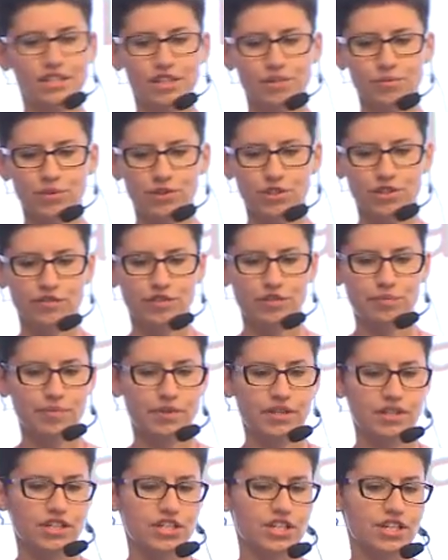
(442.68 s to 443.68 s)

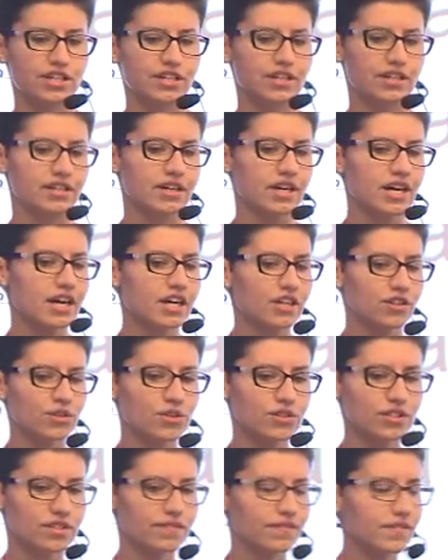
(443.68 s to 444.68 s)
familiar with
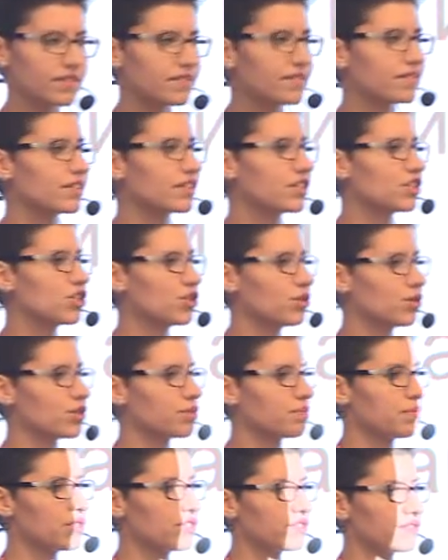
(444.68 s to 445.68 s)
how to work
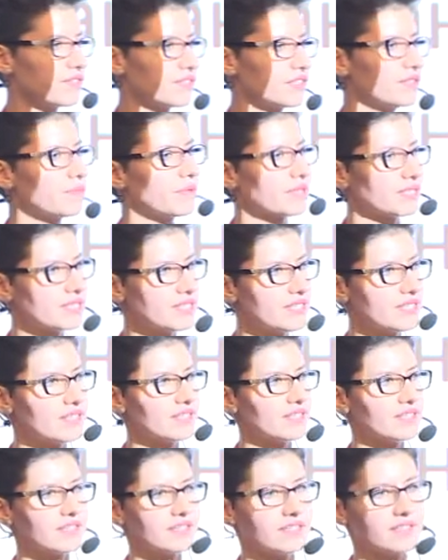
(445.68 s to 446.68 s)
with
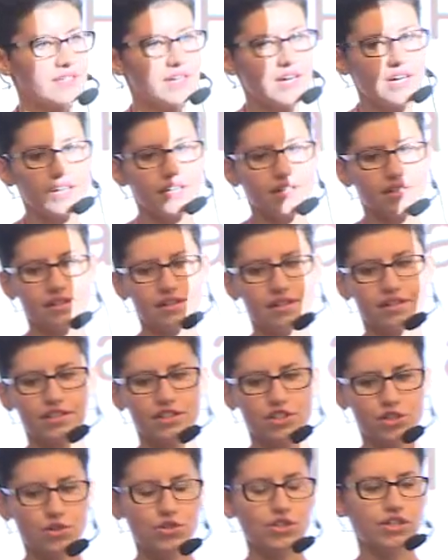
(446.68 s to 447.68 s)
toolkit
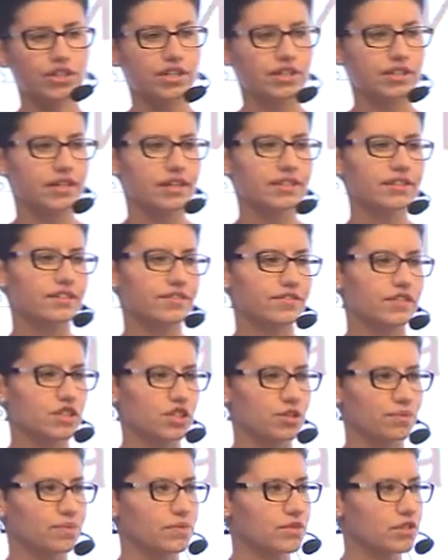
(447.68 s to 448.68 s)
and
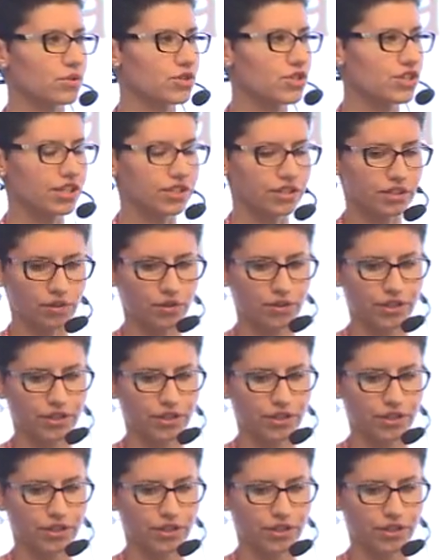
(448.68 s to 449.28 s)
be able